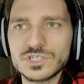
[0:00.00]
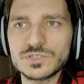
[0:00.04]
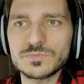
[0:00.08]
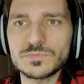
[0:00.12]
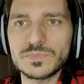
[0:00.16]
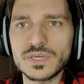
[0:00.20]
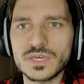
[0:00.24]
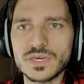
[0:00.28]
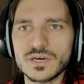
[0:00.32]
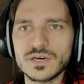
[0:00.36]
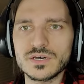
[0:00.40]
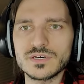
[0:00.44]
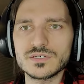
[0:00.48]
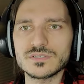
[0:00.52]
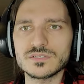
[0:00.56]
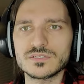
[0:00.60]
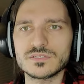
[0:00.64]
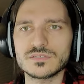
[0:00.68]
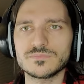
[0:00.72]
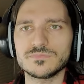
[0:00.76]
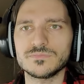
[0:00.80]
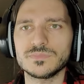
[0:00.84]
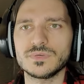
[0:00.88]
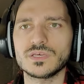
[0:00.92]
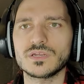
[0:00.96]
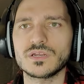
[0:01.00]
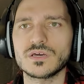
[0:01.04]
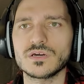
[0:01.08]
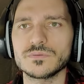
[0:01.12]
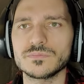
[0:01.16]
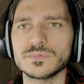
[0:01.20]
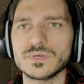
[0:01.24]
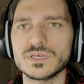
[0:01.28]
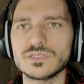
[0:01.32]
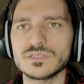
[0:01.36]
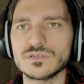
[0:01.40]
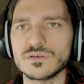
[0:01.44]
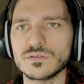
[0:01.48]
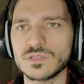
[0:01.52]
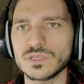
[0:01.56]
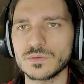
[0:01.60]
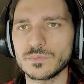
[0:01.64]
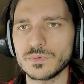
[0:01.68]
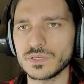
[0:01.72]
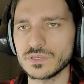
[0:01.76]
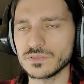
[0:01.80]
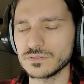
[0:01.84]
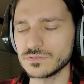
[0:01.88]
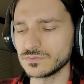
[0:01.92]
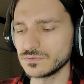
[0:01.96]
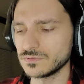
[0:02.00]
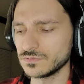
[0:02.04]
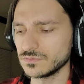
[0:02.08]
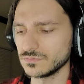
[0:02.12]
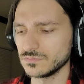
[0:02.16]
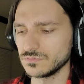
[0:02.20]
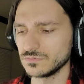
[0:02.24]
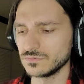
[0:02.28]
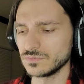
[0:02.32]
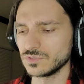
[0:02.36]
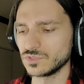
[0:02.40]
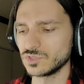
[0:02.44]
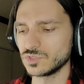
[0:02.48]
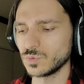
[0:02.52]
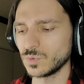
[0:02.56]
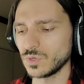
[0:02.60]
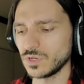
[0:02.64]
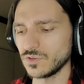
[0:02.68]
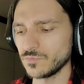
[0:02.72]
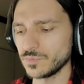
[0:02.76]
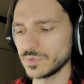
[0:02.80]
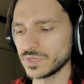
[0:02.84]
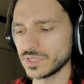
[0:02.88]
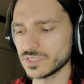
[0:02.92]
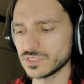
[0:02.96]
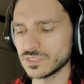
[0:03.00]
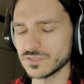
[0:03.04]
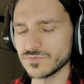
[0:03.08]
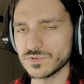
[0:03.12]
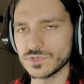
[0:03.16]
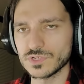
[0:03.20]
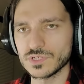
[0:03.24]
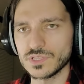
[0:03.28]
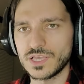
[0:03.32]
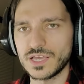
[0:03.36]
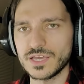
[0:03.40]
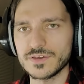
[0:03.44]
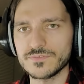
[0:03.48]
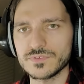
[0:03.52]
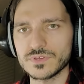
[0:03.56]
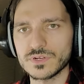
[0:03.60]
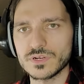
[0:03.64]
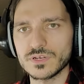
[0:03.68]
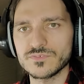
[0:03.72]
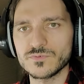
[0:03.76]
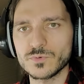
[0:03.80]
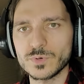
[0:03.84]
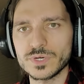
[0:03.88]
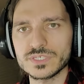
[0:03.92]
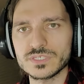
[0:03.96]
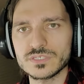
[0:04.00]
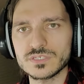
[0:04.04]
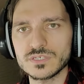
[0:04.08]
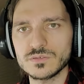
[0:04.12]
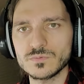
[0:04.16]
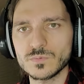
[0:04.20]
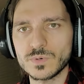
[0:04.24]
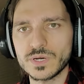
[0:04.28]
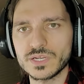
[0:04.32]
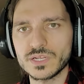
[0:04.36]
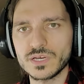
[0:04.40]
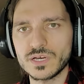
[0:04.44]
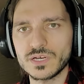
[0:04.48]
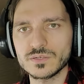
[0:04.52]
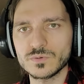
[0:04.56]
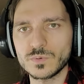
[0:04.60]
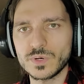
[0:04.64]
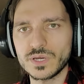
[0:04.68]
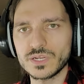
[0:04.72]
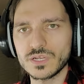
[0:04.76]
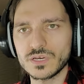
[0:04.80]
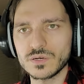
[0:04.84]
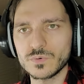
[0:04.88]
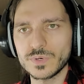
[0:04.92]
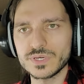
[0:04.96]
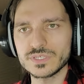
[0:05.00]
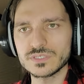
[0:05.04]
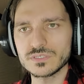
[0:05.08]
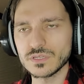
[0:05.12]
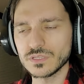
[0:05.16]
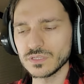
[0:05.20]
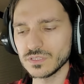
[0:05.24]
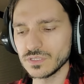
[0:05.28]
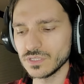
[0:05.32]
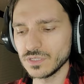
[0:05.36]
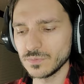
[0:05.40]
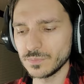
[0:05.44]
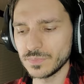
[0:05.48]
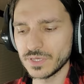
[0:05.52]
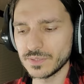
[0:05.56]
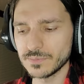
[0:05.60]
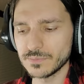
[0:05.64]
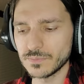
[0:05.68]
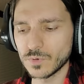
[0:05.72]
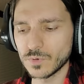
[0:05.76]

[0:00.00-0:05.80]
just because, you know, it's only been 12 minutes of your life that I've wasted. Why not why not waste a little bit